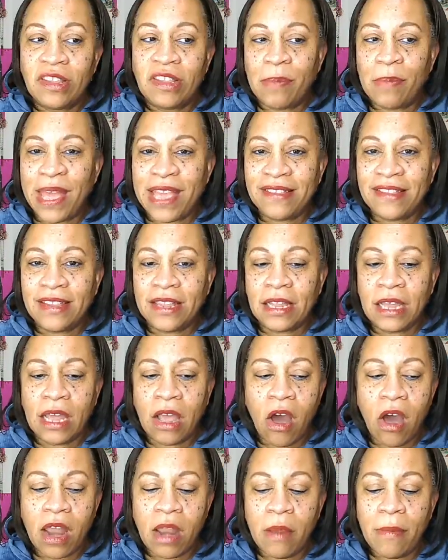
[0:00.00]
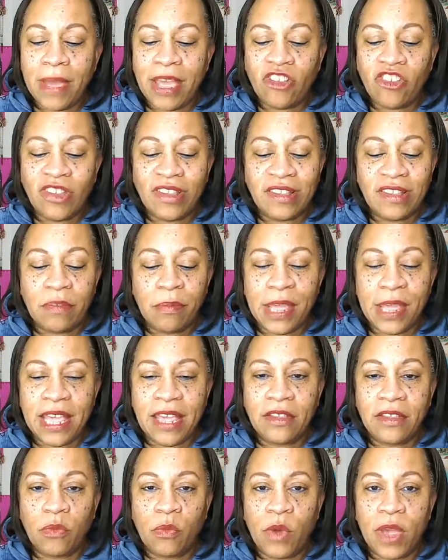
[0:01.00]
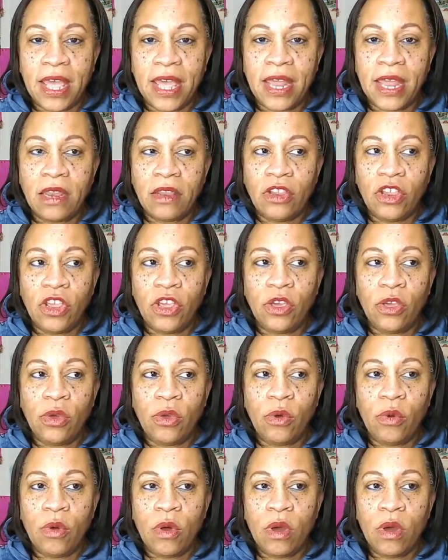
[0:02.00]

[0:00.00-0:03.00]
Basically, automations means when you